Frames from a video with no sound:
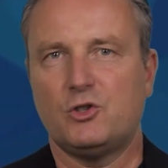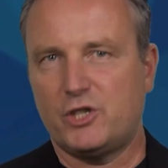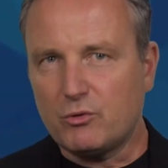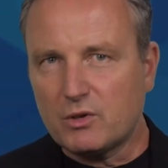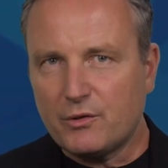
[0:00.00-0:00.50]

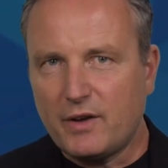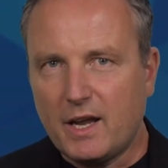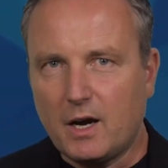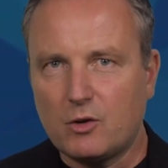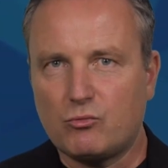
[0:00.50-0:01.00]
Generative
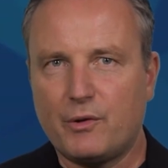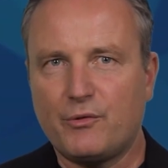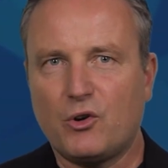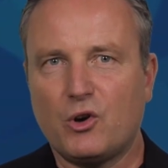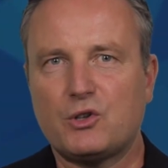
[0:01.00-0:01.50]
AI
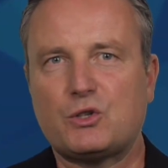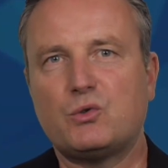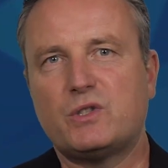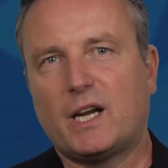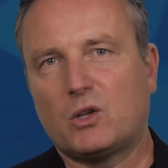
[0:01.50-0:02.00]
refers to
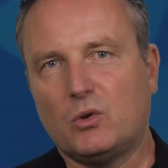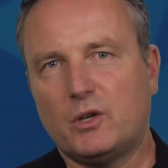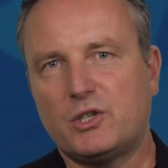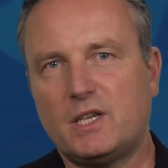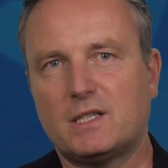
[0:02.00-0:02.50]

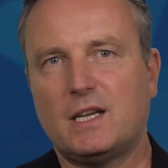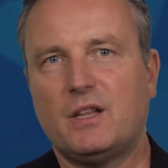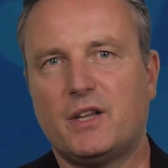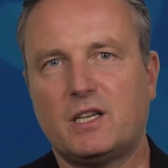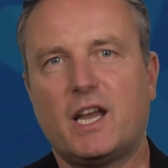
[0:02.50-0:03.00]
technologies
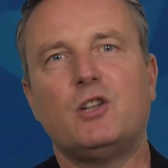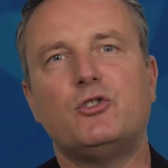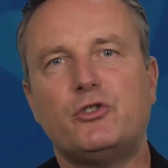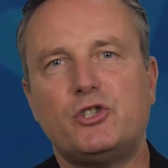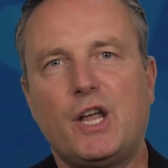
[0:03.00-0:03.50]
that
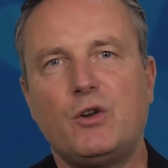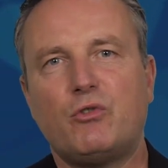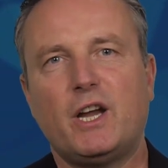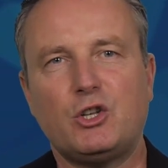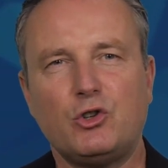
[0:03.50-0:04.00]
can
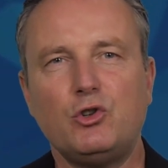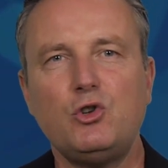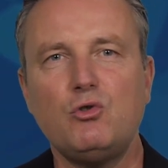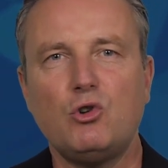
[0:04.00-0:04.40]
generate new